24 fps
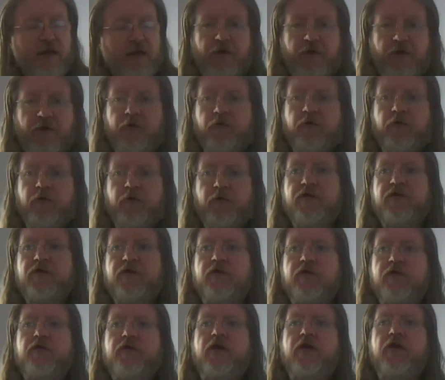go
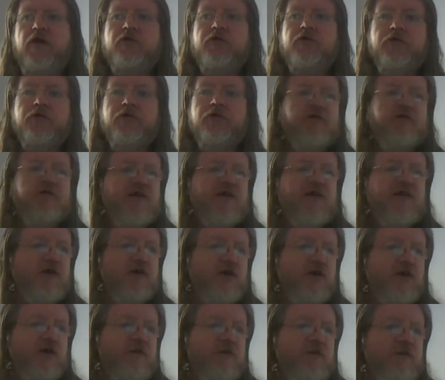into the en route
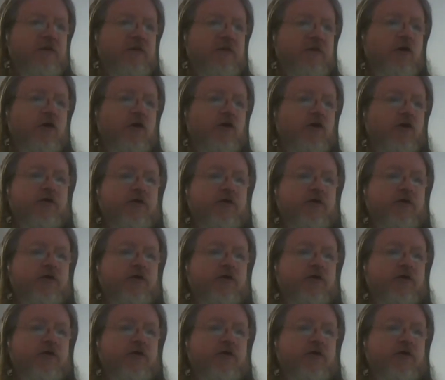section, en